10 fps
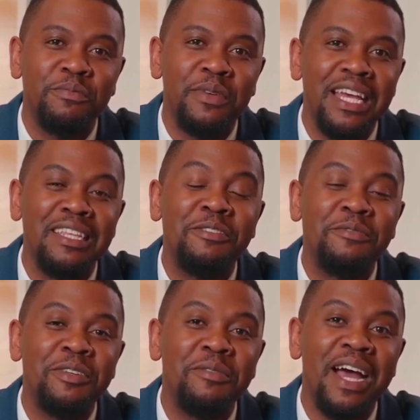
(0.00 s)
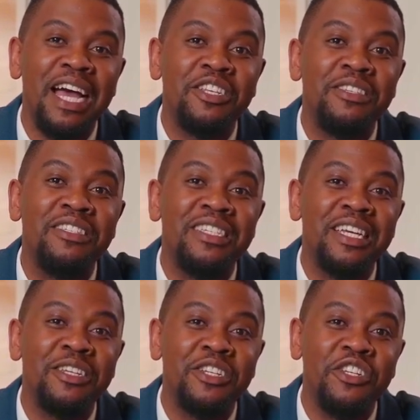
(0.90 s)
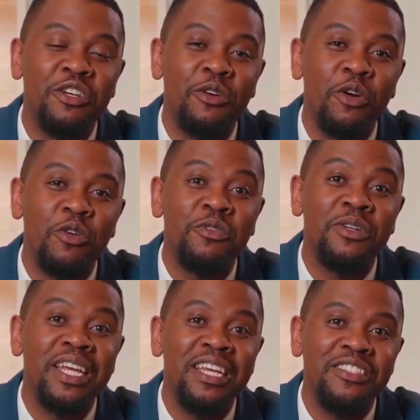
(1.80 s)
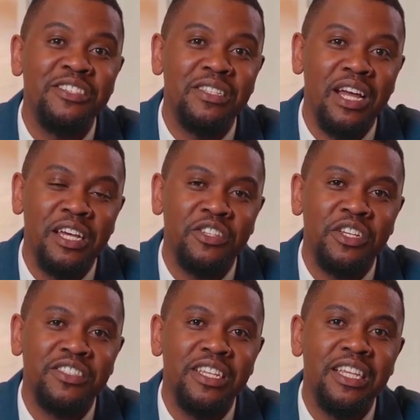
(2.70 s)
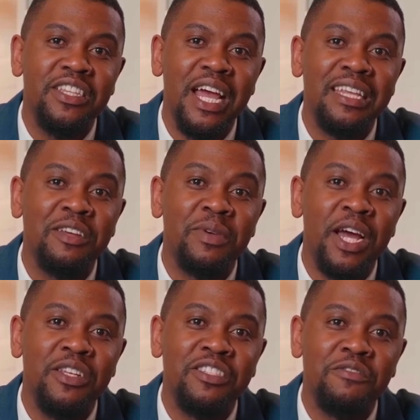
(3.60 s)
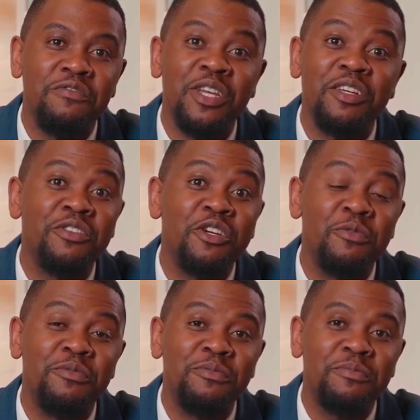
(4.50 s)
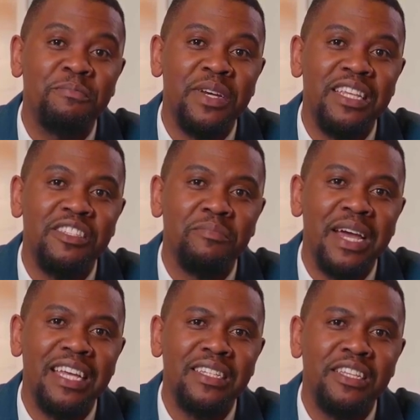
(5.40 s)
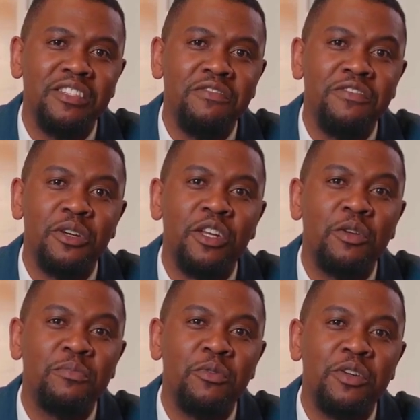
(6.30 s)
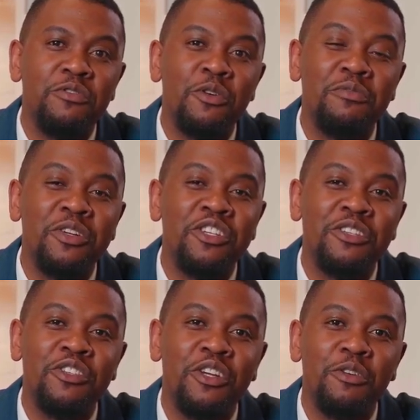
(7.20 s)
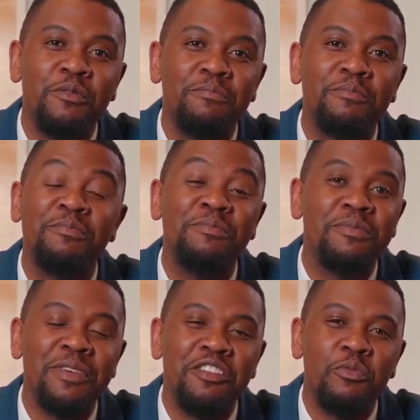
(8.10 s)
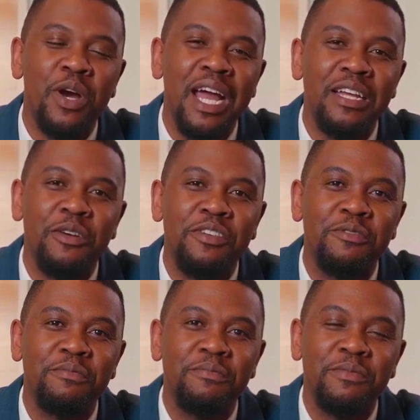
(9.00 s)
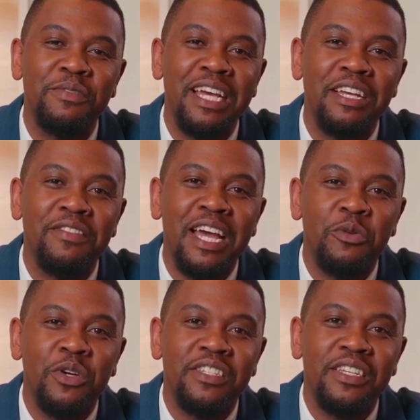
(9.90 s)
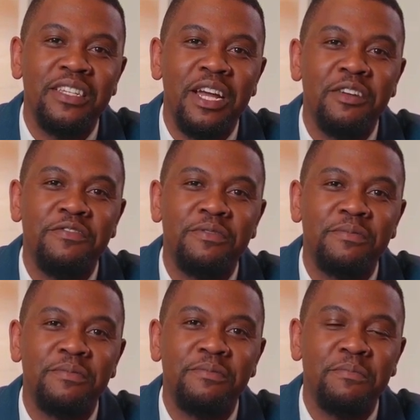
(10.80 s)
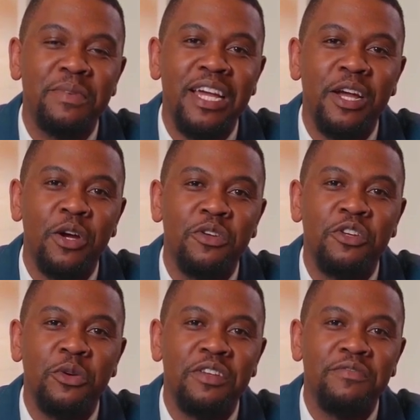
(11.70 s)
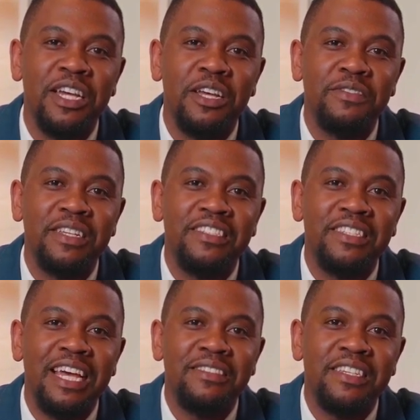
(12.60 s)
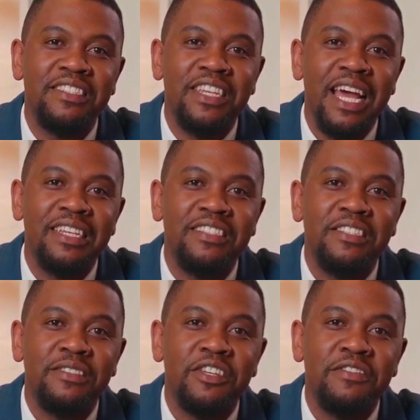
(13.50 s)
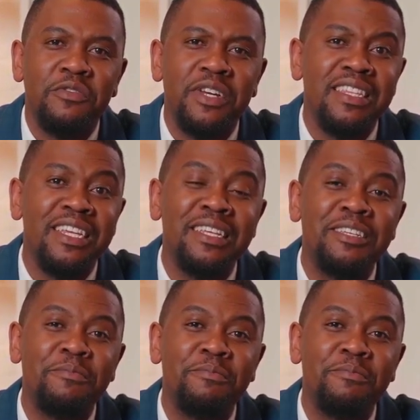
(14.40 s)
Like, imagine seeing digital overlays not just in a tiny box in front of you, but expanding to fill your peripheral vision too. It's wild. And if that wasn't enough, Meta also unveiled this Get This Text to three D.